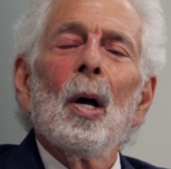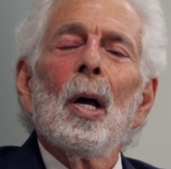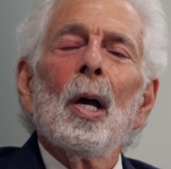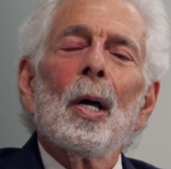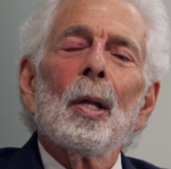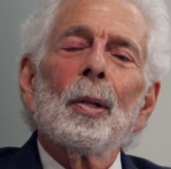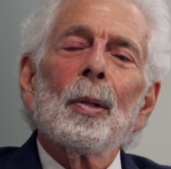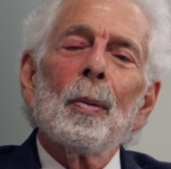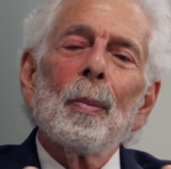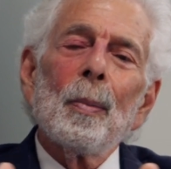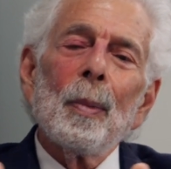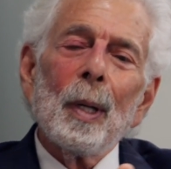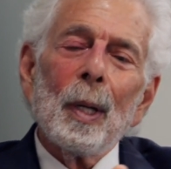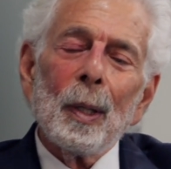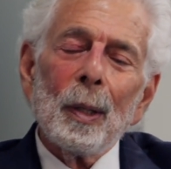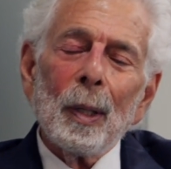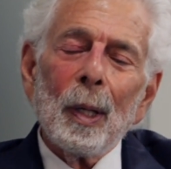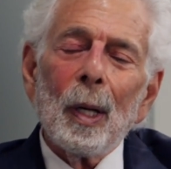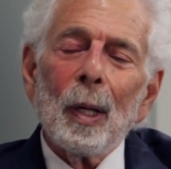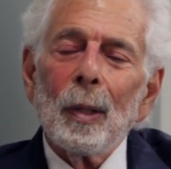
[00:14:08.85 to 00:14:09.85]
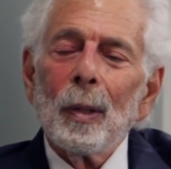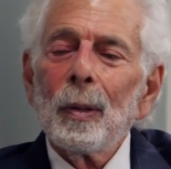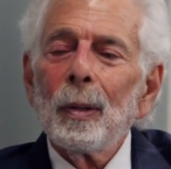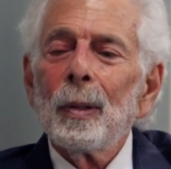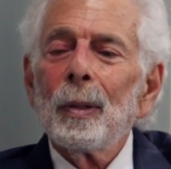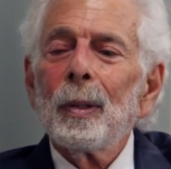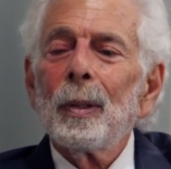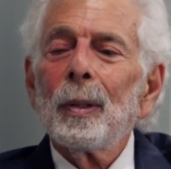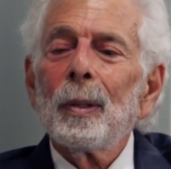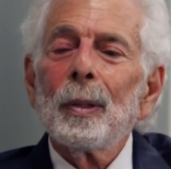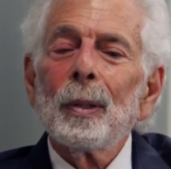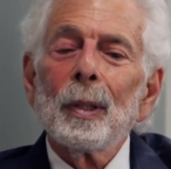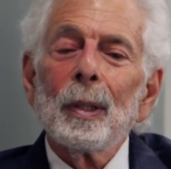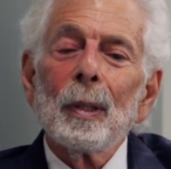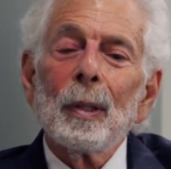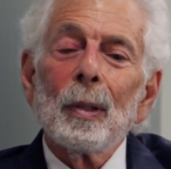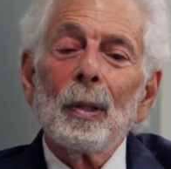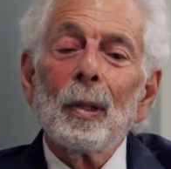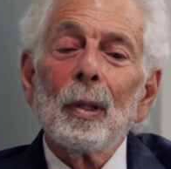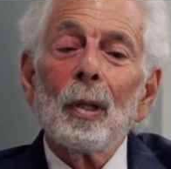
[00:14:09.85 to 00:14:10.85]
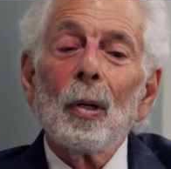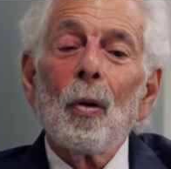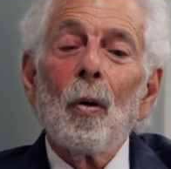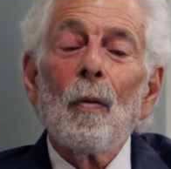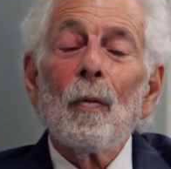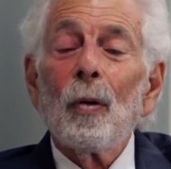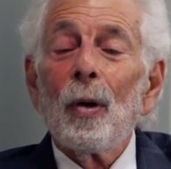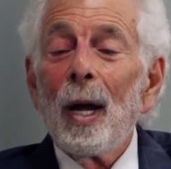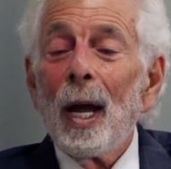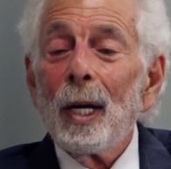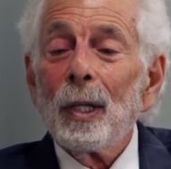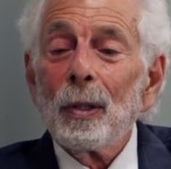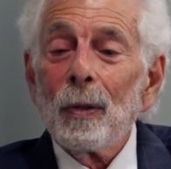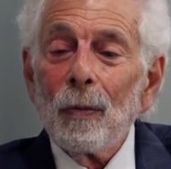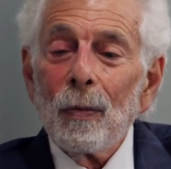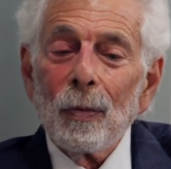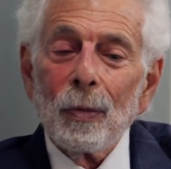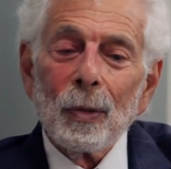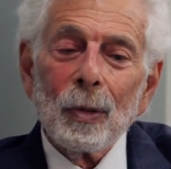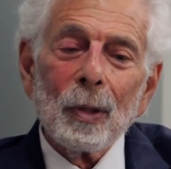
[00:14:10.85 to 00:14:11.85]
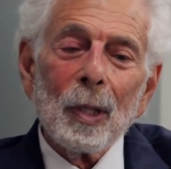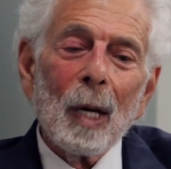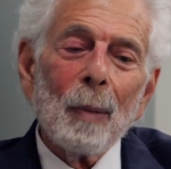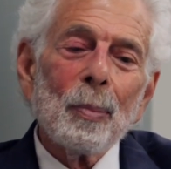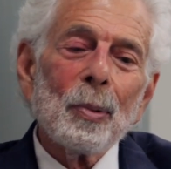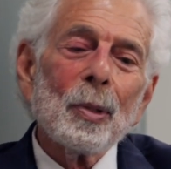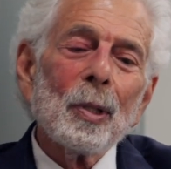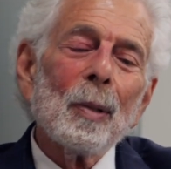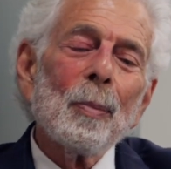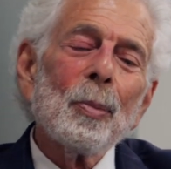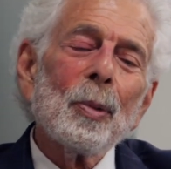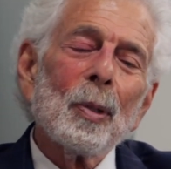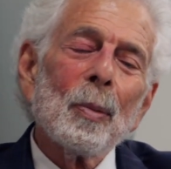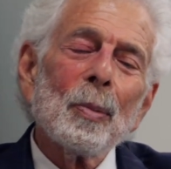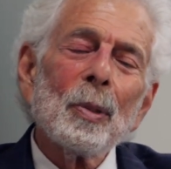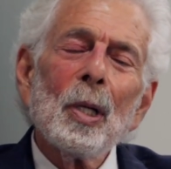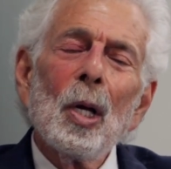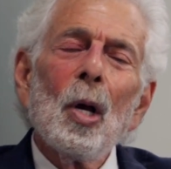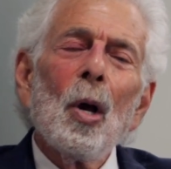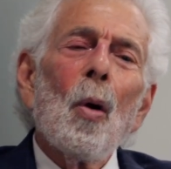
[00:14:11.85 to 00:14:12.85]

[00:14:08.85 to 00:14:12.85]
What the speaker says: and the men on the overactive type symptoms,